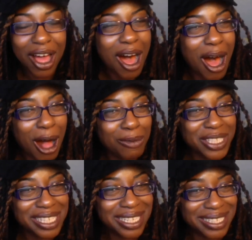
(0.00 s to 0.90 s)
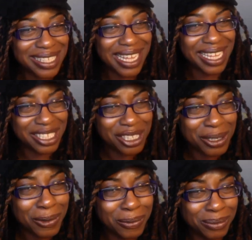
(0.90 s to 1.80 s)
all of a sudden it's an
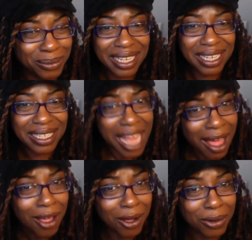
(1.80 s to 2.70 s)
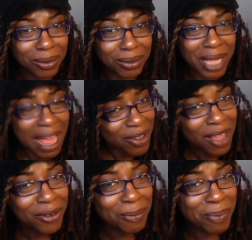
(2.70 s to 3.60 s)
issue? No! Have
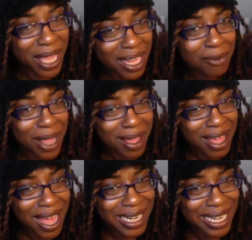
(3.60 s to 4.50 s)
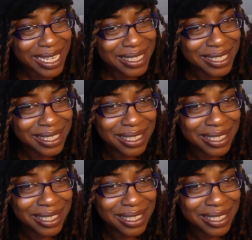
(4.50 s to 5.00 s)
you ever been around Ghanaians?